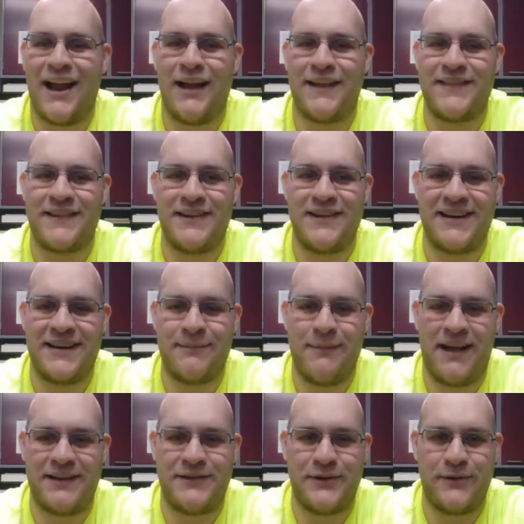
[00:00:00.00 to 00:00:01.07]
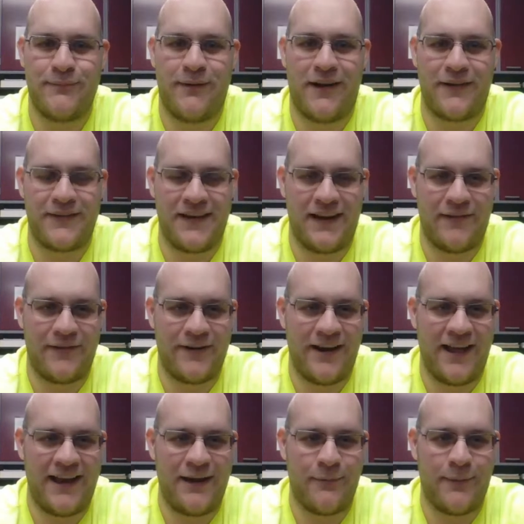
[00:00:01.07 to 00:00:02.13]
I got to looking in my toolbox the
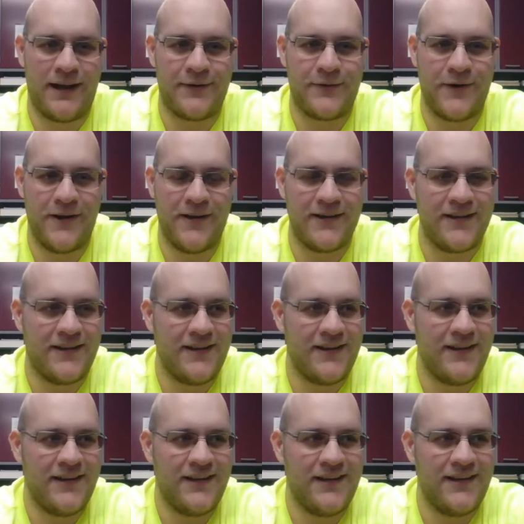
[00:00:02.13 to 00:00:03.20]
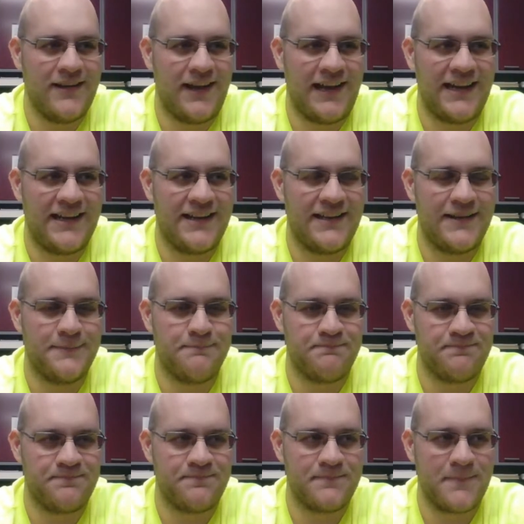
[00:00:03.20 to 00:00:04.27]
other day on my truck,
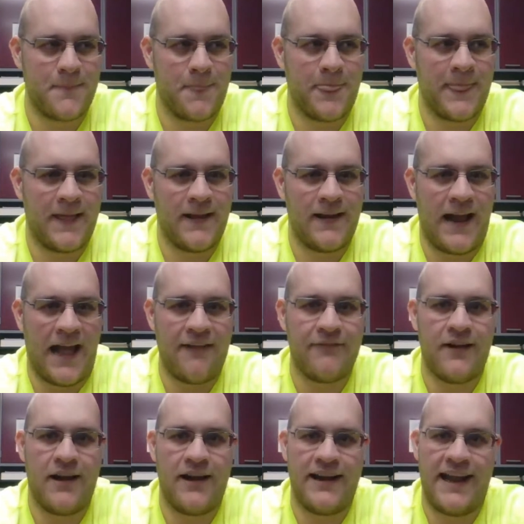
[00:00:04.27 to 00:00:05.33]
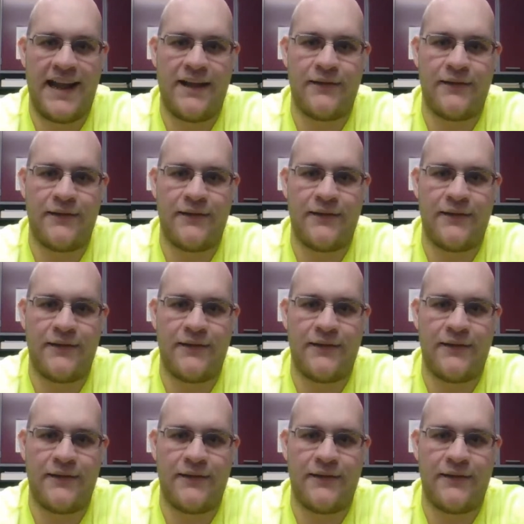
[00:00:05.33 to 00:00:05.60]
and I've got it